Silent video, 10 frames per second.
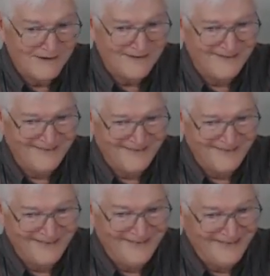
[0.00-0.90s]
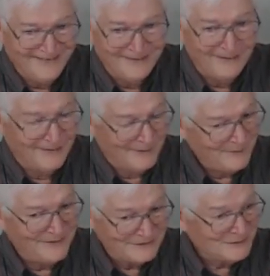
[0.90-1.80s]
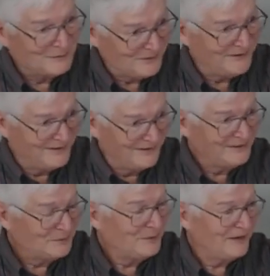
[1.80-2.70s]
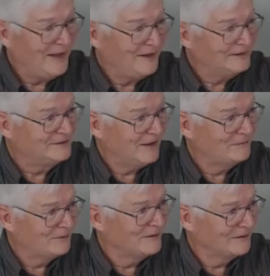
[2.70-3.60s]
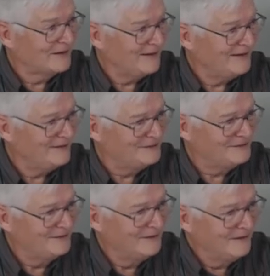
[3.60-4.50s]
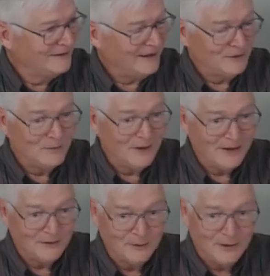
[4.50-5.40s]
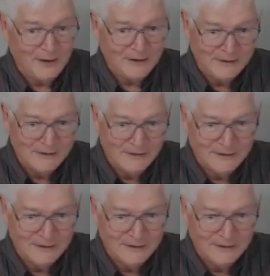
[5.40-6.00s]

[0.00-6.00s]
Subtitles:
I mean, this is pretty heady stuff for little kids. That you might do what?